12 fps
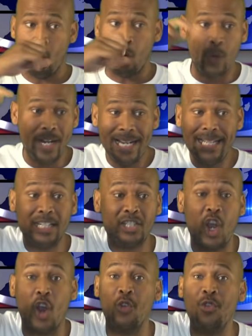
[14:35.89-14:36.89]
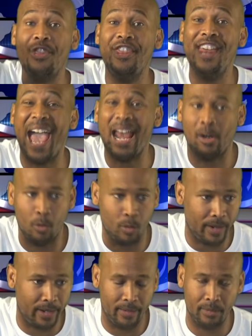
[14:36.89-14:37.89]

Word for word: We need to turn that around.